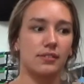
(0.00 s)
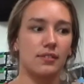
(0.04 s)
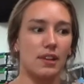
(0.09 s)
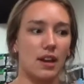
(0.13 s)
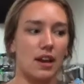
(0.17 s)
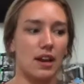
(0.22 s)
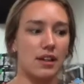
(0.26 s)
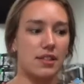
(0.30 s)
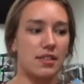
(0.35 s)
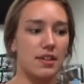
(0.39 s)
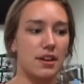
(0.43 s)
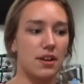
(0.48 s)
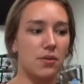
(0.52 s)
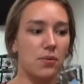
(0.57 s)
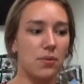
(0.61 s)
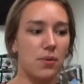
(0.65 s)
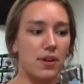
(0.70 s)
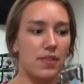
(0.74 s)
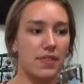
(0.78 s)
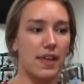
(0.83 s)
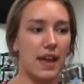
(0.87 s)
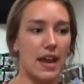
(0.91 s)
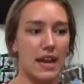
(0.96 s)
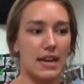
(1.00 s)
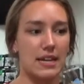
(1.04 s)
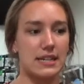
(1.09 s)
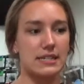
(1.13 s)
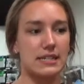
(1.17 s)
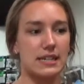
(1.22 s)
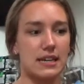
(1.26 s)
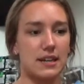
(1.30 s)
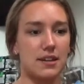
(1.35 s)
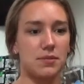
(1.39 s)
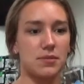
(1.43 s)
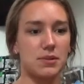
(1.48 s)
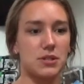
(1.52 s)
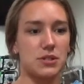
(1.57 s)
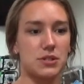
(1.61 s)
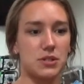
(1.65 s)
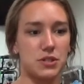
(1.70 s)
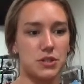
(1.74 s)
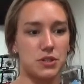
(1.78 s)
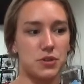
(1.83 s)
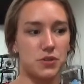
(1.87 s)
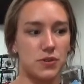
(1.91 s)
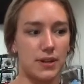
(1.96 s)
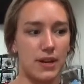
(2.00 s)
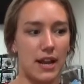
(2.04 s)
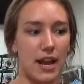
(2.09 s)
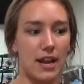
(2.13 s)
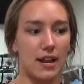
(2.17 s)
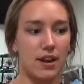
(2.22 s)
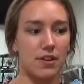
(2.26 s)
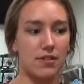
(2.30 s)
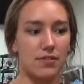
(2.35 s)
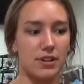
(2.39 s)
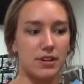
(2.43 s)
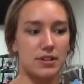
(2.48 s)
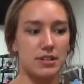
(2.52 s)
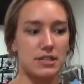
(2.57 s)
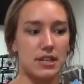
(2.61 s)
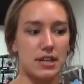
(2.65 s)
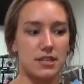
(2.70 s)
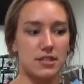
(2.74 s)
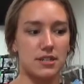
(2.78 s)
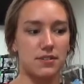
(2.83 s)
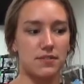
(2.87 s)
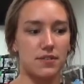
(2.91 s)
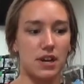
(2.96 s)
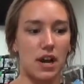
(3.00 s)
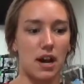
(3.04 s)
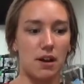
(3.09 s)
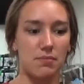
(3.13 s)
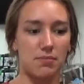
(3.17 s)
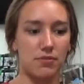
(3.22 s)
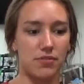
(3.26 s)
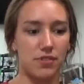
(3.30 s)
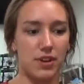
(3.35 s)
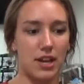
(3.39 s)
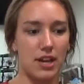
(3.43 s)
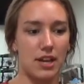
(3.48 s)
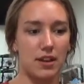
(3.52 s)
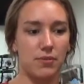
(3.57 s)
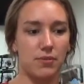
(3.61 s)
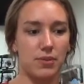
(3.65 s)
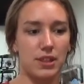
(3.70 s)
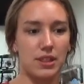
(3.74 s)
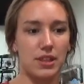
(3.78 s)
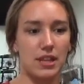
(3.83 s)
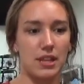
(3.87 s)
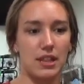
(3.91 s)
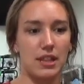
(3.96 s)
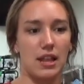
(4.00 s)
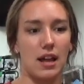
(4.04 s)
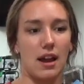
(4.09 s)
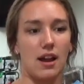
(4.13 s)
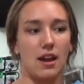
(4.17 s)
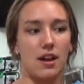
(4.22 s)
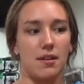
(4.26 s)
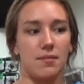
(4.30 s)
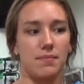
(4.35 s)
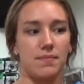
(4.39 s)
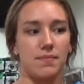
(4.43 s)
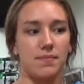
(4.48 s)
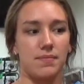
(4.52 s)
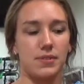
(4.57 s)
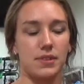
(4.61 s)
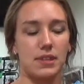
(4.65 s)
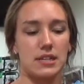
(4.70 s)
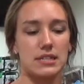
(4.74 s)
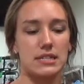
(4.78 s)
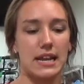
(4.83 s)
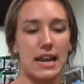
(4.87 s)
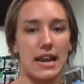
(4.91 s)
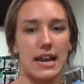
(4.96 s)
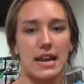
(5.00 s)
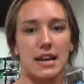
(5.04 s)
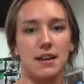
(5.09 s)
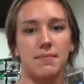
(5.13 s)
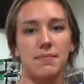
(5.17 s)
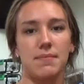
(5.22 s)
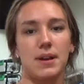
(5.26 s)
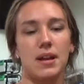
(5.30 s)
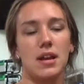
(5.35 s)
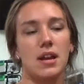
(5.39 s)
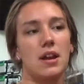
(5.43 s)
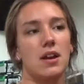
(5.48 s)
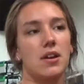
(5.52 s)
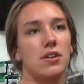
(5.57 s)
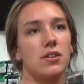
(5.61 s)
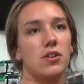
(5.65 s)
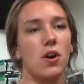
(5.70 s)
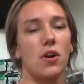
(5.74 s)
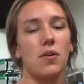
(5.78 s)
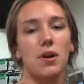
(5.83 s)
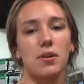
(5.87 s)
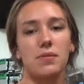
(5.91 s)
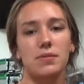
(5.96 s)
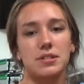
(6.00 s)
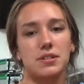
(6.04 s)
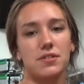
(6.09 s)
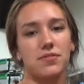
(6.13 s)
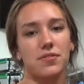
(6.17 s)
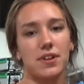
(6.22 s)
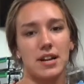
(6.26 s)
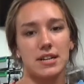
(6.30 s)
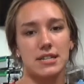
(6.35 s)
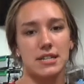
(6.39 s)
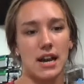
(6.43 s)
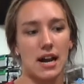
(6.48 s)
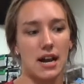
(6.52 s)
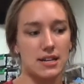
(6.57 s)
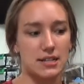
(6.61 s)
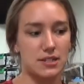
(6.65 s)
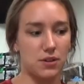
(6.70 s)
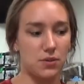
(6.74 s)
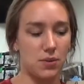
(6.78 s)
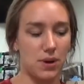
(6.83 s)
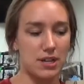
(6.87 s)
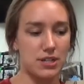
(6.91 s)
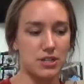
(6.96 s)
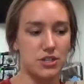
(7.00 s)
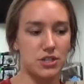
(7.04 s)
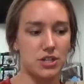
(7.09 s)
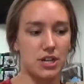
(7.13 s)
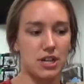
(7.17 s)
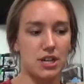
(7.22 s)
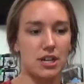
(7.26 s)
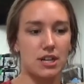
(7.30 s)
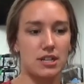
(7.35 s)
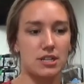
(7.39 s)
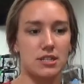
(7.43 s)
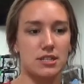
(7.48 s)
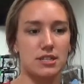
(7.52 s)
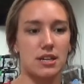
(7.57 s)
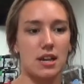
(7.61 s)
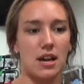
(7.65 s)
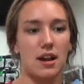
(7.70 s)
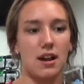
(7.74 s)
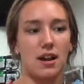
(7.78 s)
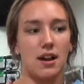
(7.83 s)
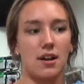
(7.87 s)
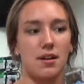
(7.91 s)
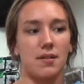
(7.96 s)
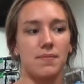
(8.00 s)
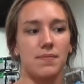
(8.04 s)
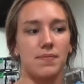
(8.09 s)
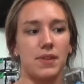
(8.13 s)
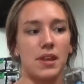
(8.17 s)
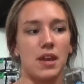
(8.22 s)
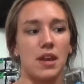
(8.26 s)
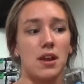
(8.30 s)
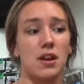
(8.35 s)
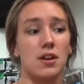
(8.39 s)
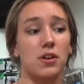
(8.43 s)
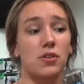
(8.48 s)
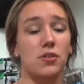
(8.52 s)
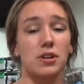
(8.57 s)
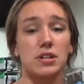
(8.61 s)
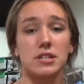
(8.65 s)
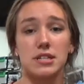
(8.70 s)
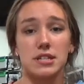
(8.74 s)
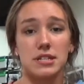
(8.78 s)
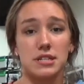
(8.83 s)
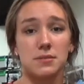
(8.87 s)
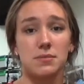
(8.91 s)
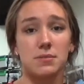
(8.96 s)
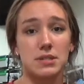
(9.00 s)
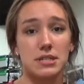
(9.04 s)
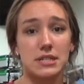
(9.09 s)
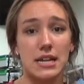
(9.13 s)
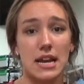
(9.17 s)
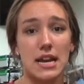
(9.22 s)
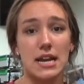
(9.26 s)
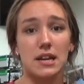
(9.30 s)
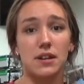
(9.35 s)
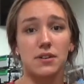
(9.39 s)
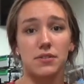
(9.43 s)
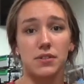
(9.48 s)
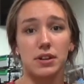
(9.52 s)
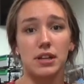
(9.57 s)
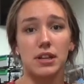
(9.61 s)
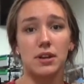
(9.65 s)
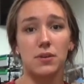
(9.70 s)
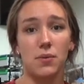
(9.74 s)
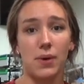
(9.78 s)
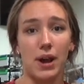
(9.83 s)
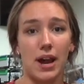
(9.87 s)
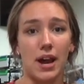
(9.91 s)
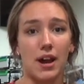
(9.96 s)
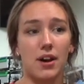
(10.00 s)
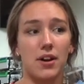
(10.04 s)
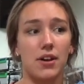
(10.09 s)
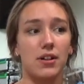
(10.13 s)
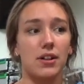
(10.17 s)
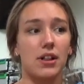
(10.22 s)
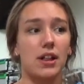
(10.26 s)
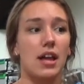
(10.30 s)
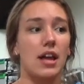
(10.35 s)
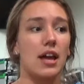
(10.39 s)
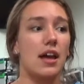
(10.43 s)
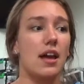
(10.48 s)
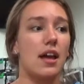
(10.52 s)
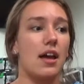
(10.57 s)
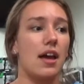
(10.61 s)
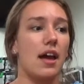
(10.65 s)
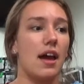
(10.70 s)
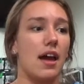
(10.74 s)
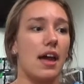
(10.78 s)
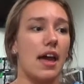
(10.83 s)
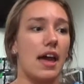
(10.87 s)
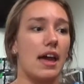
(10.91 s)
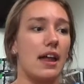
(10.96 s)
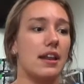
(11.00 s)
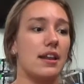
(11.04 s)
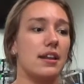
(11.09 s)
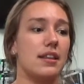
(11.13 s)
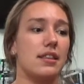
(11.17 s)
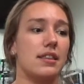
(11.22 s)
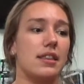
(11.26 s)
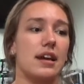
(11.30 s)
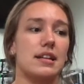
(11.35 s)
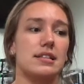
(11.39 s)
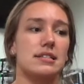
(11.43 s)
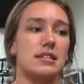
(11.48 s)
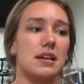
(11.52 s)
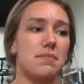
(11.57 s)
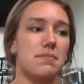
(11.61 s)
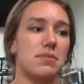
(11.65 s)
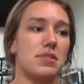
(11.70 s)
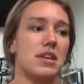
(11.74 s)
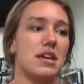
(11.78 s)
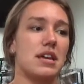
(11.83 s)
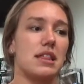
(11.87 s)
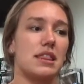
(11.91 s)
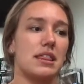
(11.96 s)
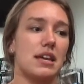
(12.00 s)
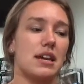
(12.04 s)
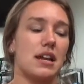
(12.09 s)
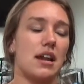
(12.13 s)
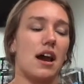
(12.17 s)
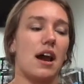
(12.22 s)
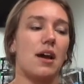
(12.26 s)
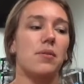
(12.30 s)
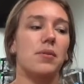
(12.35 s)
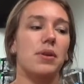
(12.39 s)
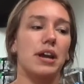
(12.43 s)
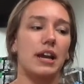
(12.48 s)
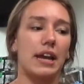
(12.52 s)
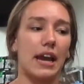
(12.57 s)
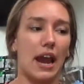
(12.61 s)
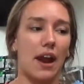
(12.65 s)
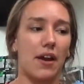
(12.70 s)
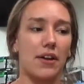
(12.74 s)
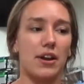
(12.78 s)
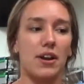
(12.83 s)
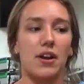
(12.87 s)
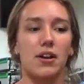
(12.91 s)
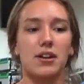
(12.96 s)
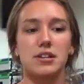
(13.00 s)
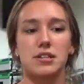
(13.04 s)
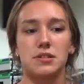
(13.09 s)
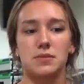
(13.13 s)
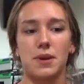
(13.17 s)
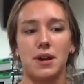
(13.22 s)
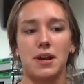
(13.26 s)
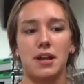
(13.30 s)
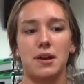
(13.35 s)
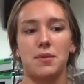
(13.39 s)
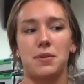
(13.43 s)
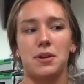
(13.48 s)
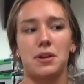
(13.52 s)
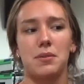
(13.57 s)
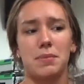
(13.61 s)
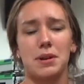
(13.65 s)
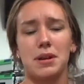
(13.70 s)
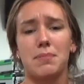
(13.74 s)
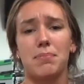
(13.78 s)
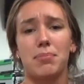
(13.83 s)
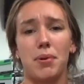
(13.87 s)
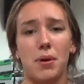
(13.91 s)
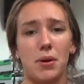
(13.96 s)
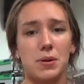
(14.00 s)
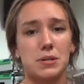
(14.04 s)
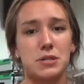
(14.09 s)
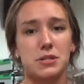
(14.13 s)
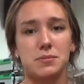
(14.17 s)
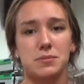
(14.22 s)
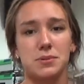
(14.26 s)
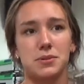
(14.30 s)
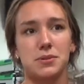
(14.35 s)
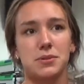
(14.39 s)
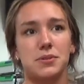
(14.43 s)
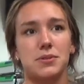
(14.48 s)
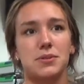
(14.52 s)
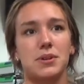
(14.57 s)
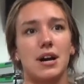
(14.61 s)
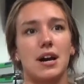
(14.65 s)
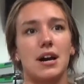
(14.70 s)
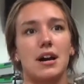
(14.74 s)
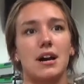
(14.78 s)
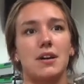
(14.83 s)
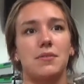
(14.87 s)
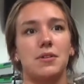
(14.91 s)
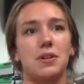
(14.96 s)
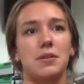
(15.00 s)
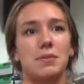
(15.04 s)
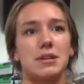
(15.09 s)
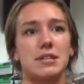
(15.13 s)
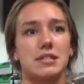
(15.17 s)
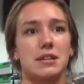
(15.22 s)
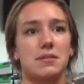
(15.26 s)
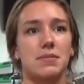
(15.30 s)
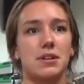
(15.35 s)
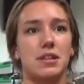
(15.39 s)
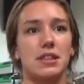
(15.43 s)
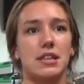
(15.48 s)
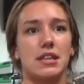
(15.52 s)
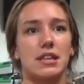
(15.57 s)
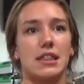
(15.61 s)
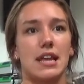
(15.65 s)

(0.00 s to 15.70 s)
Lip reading: I think what they did was just create a real sense of comfort within the team. No one was afraid to ask questions. Criticism was taken really well. And that's something that I want to carry on as well. I want to be approachable. I want to be someone that